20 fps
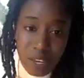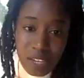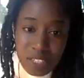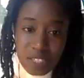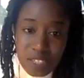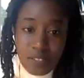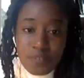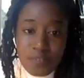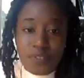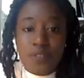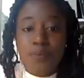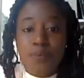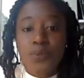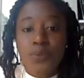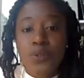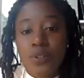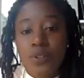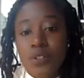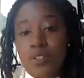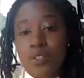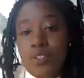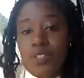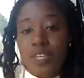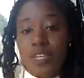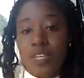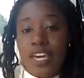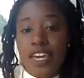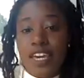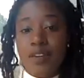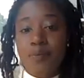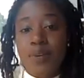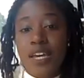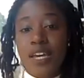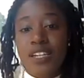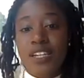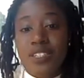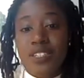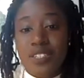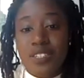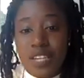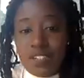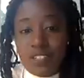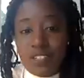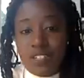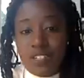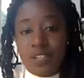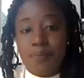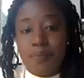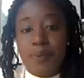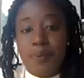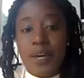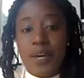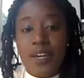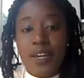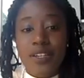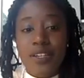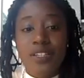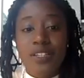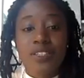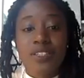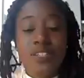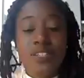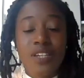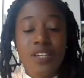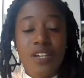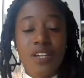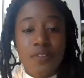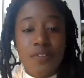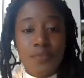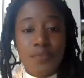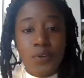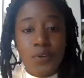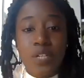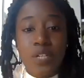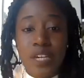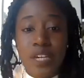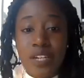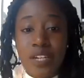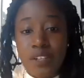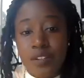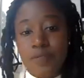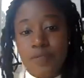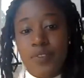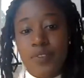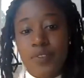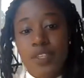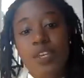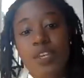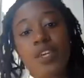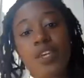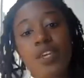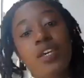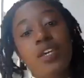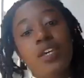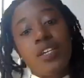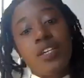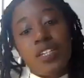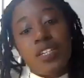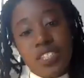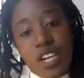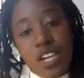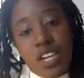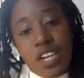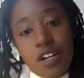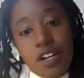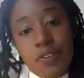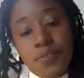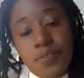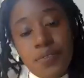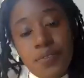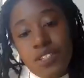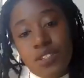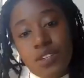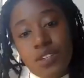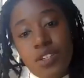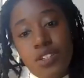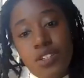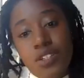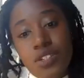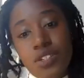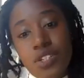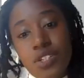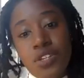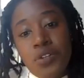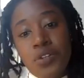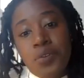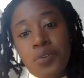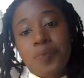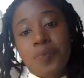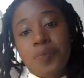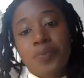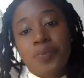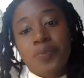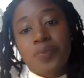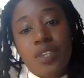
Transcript: as if the Moors came and snatched it back, astagfurullah. Shelves as good as new,